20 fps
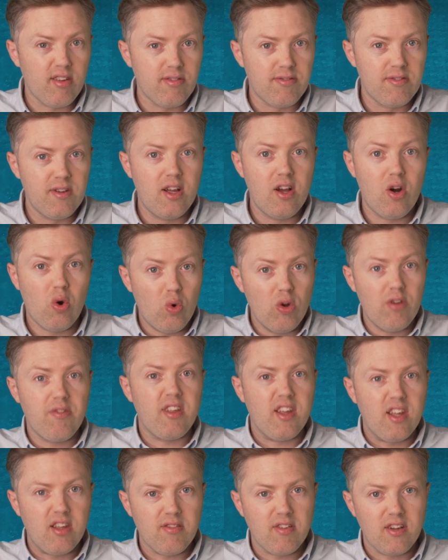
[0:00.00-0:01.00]
of all of
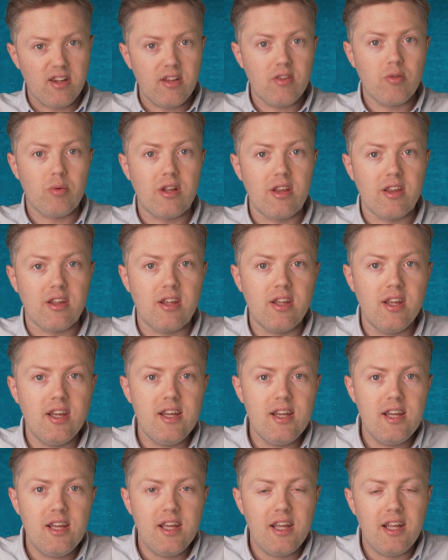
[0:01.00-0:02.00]
the EVs, really,
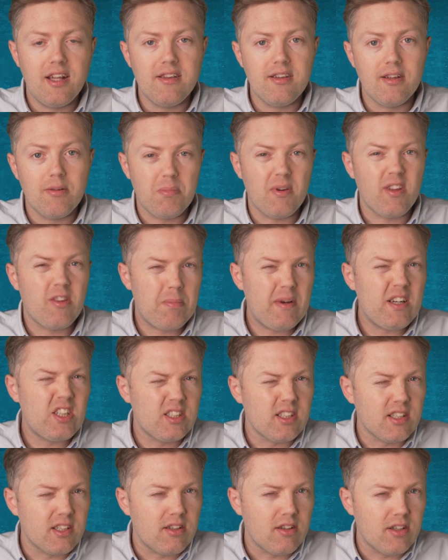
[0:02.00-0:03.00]

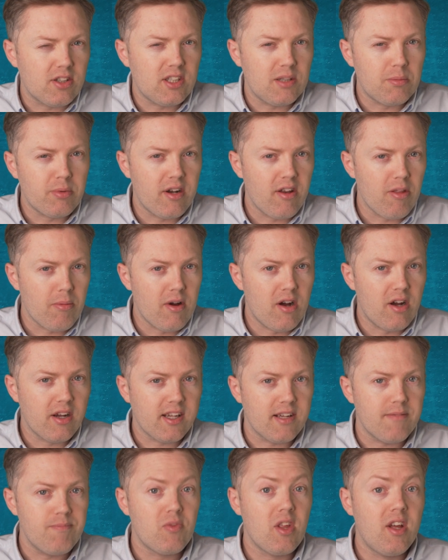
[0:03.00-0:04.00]
especially the cheaper end of the
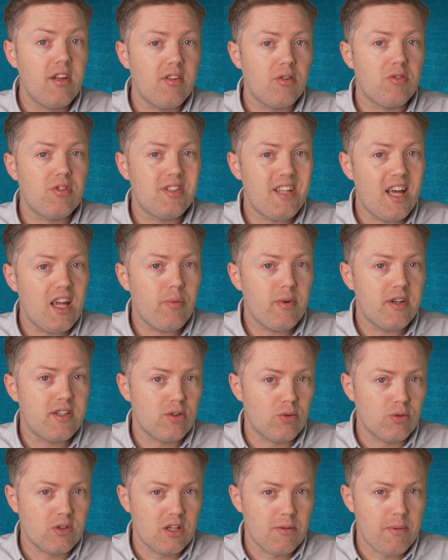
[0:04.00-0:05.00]
market? So today we're
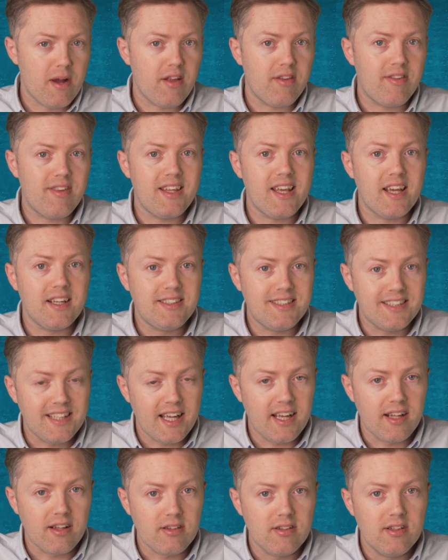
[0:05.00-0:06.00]
talking about
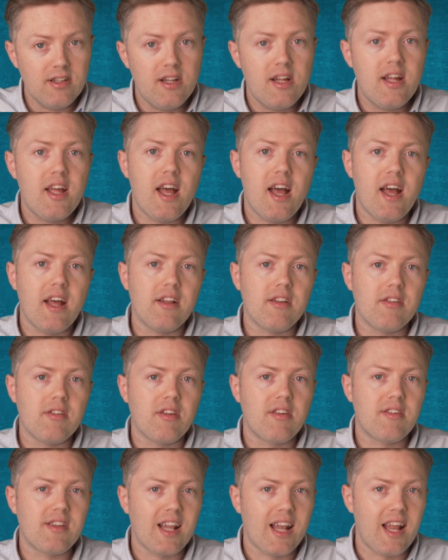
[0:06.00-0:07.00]
CATL and
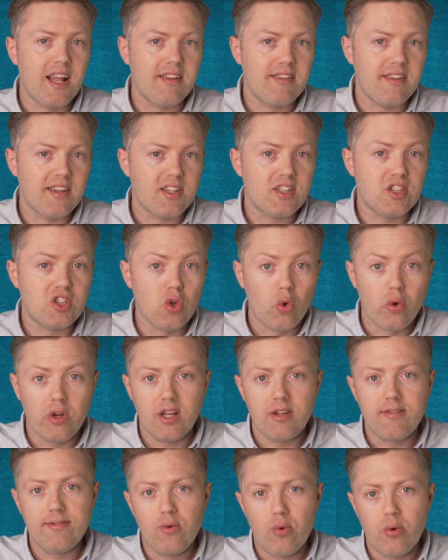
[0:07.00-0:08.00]
Stellantis
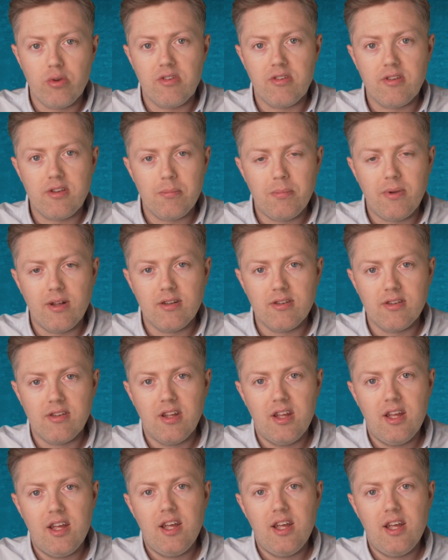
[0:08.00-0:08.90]
joining forces to build